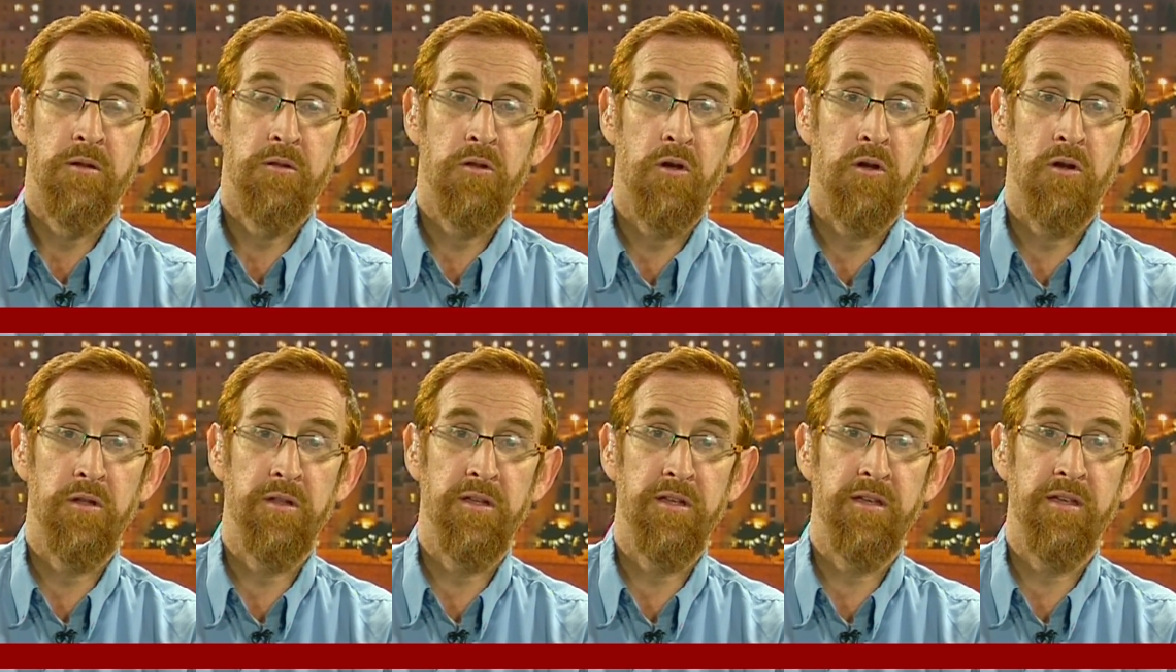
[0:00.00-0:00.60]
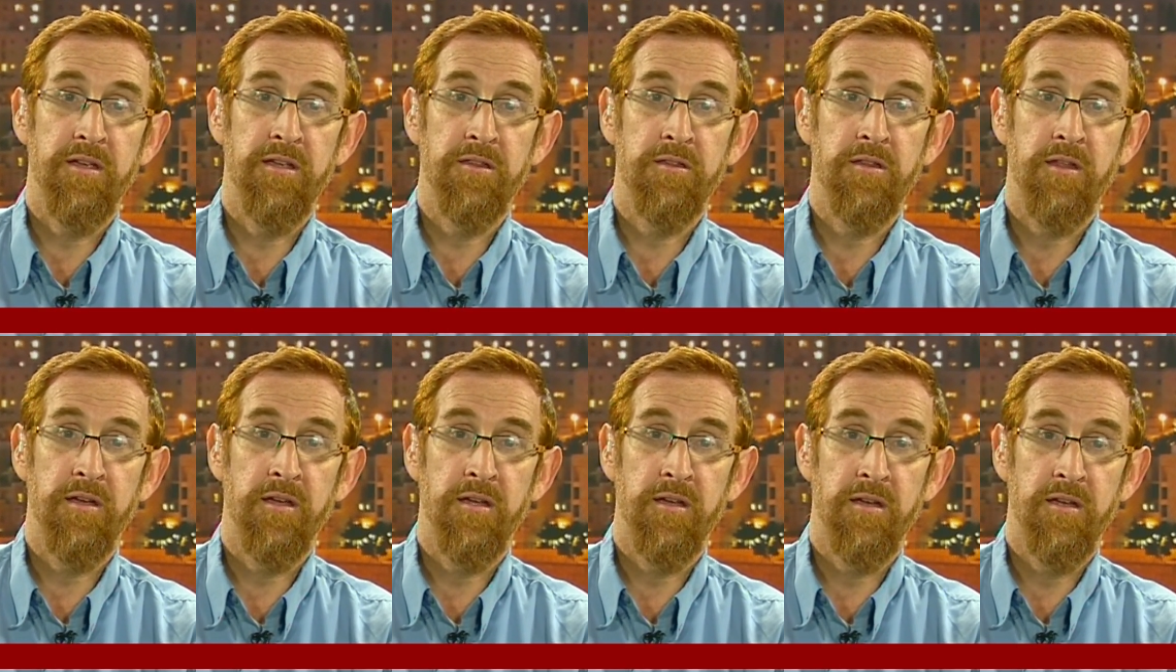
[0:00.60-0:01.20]
totally
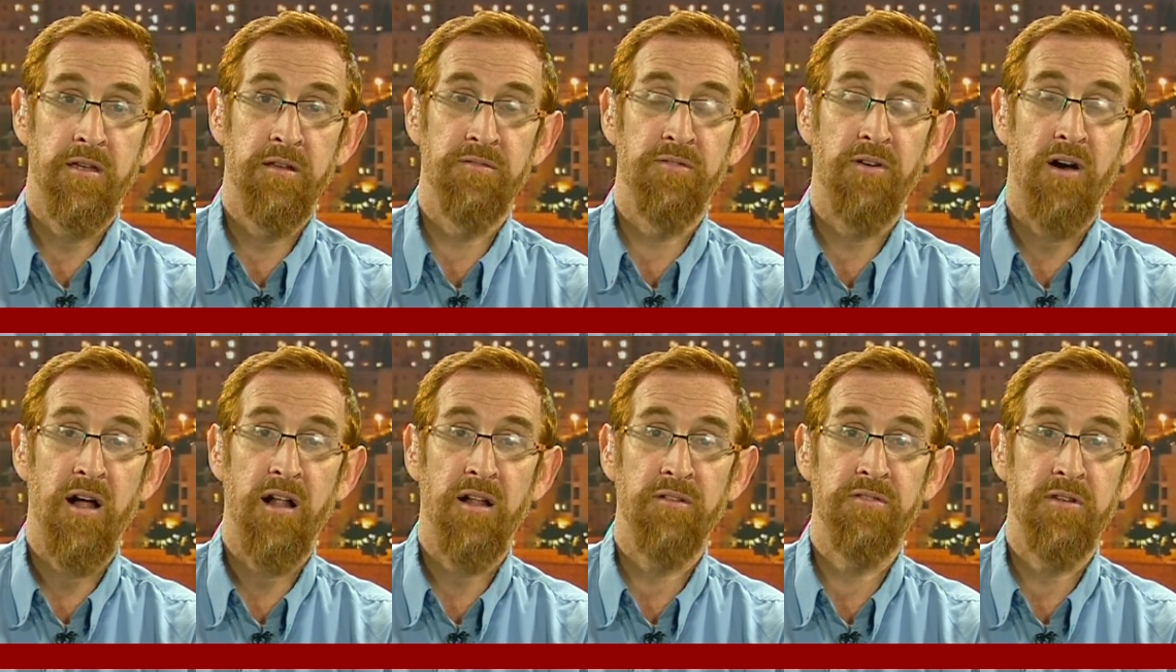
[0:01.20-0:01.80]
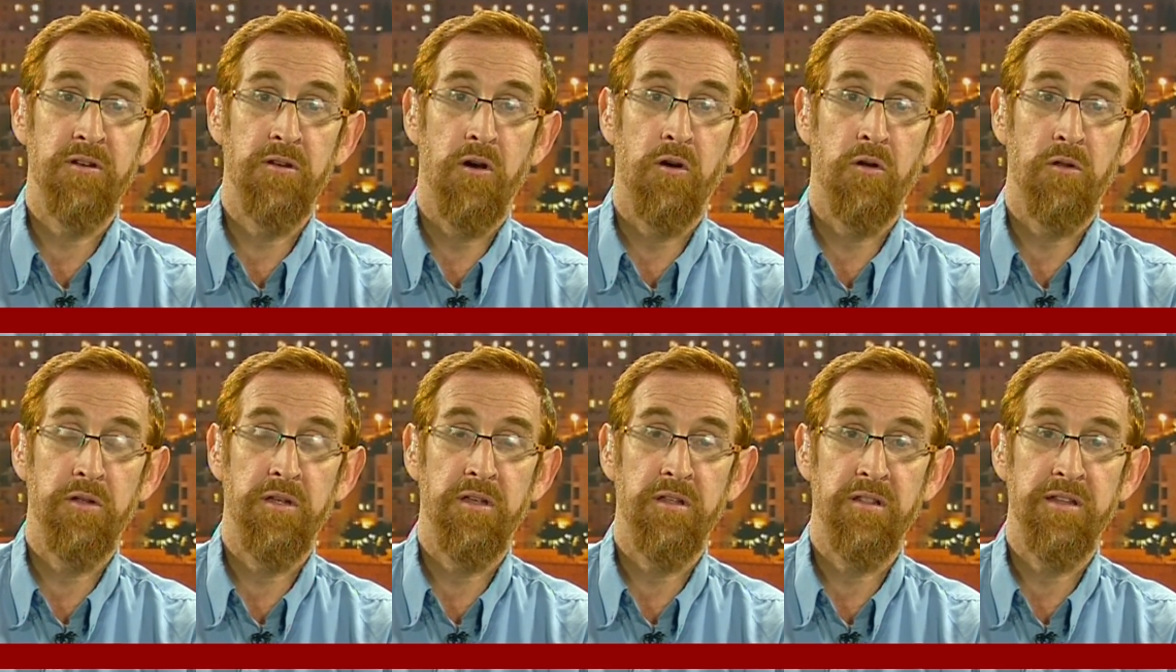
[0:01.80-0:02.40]
involved in
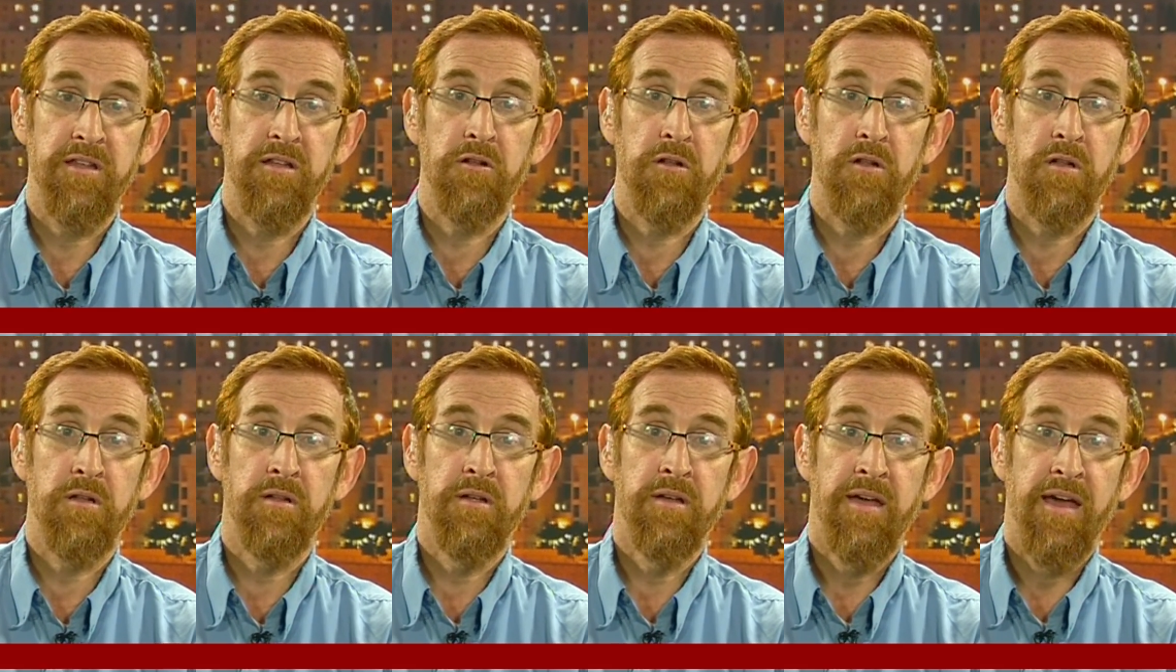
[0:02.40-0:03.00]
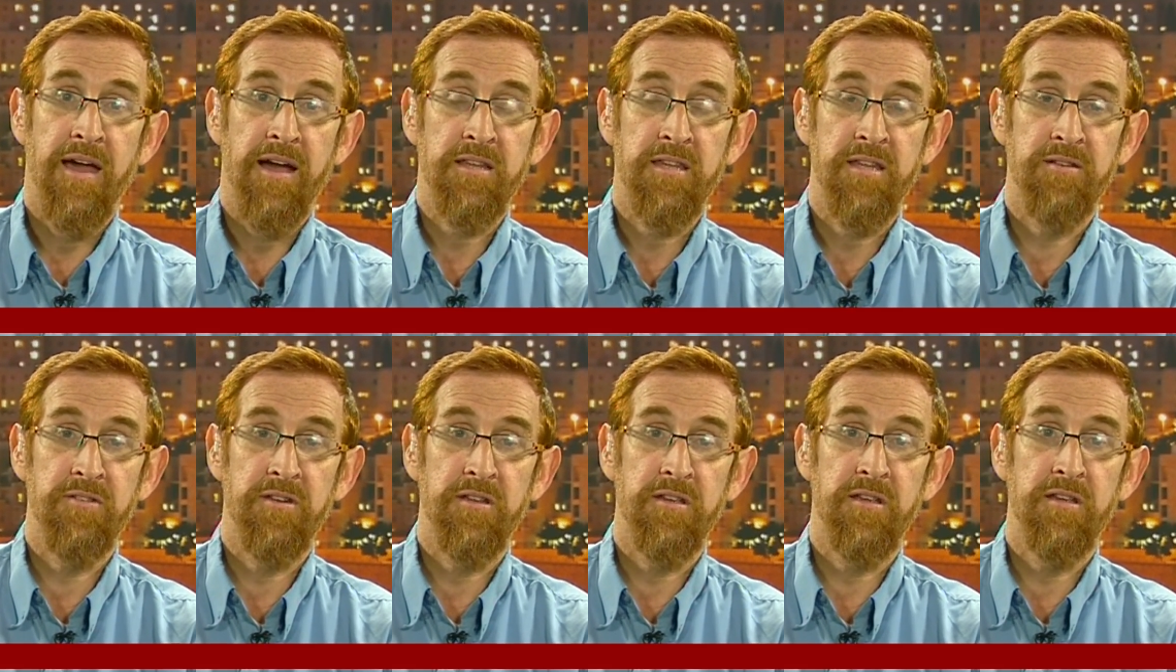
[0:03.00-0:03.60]
only legal
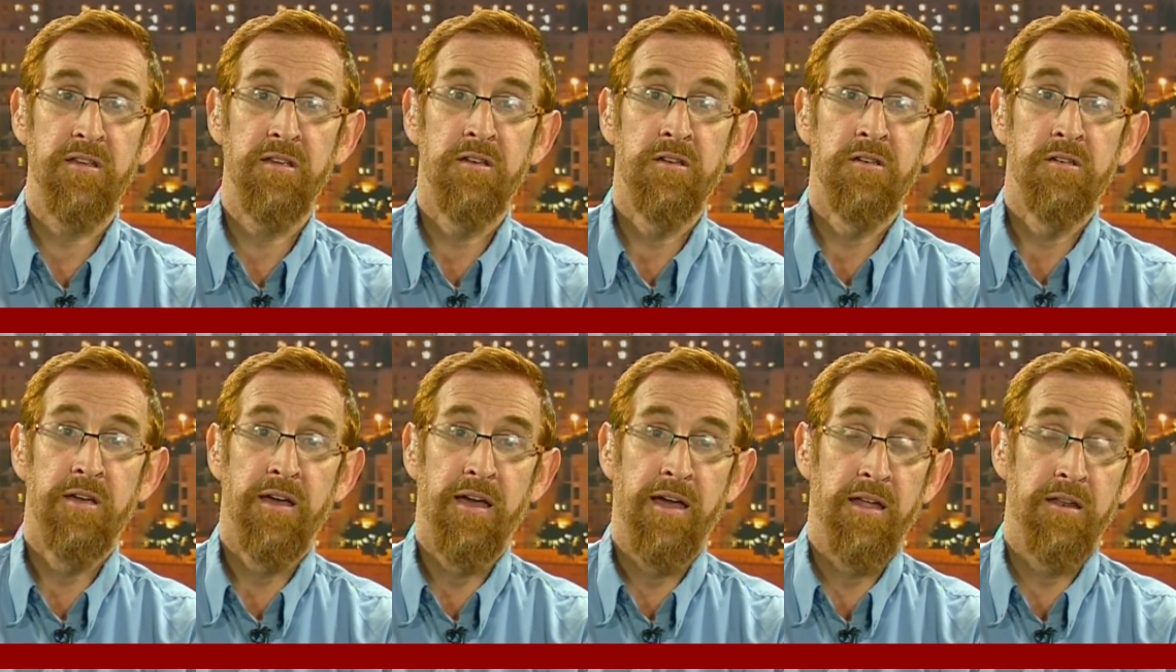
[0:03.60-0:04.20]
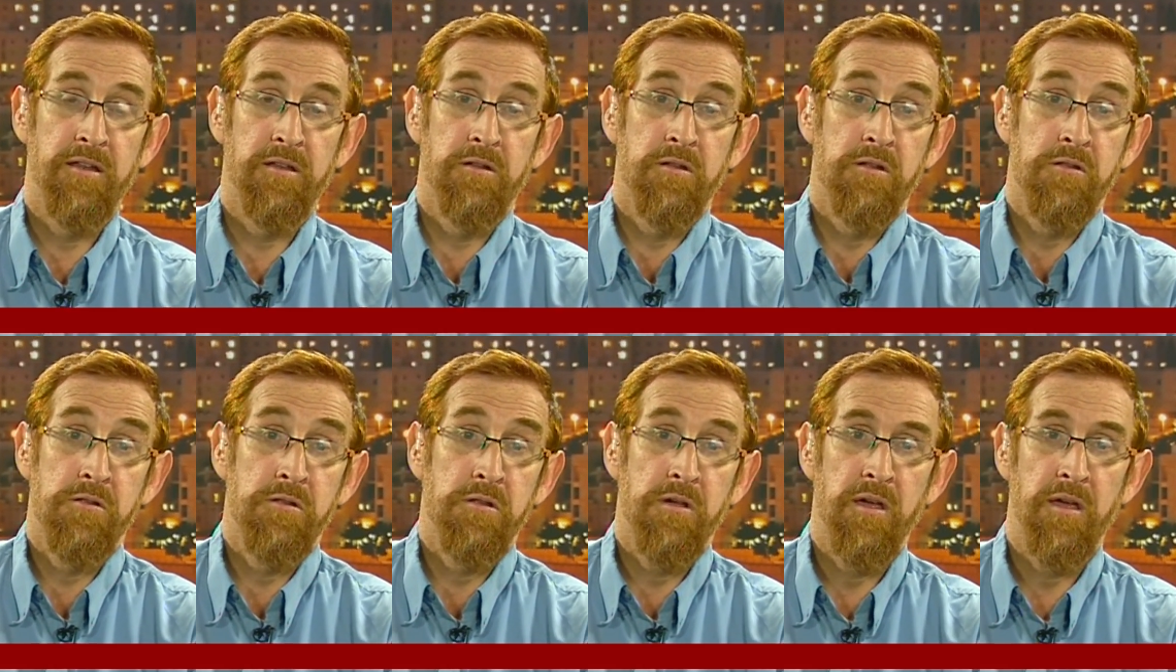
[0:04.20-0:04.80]
activity and
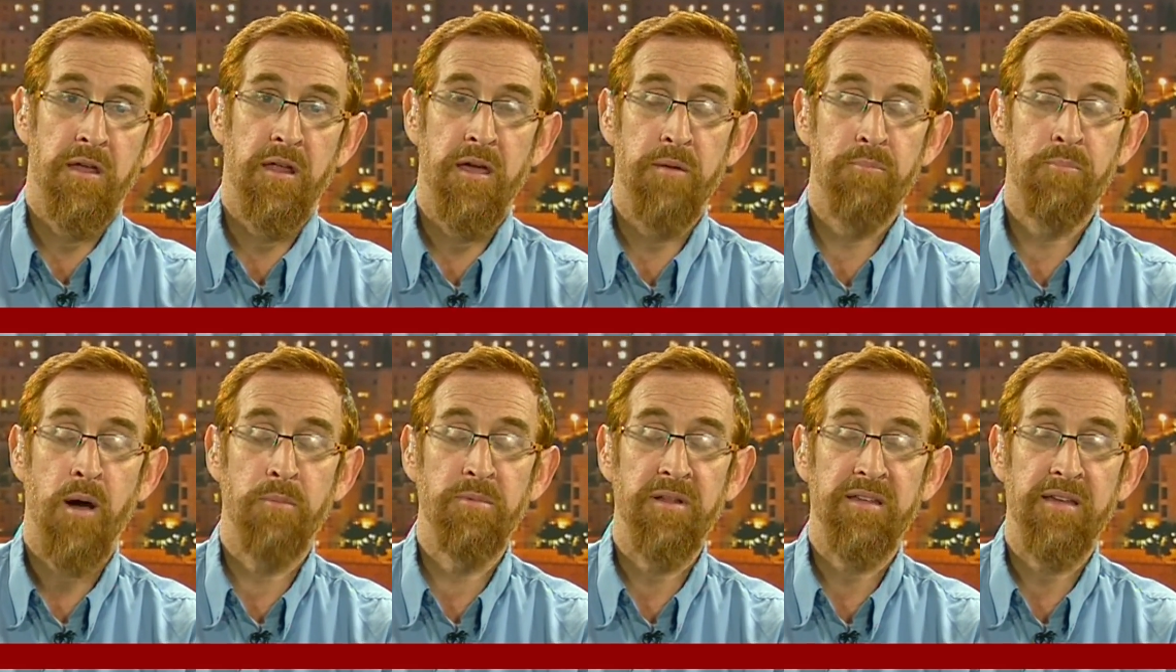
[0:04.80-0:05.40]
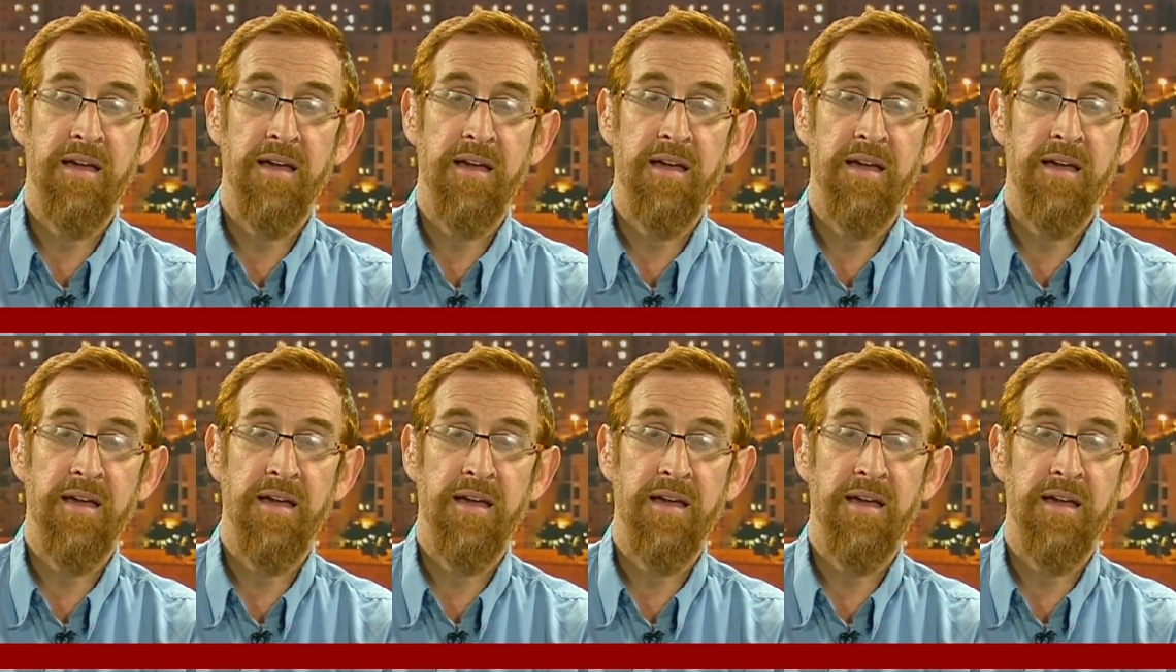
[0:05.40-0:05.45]
is a public